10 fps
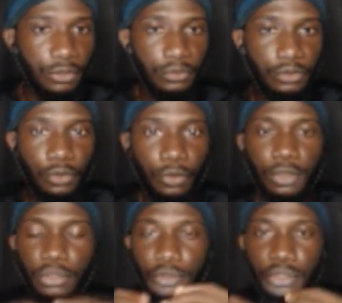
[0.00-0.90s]
So
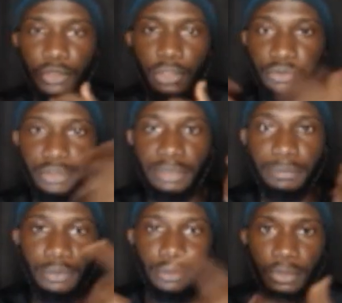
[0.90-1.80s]
you did not create a
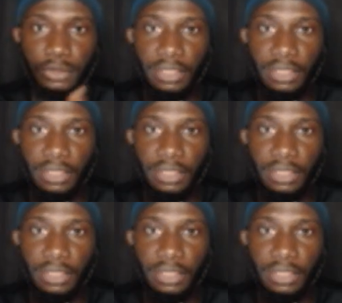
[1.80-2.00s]
product.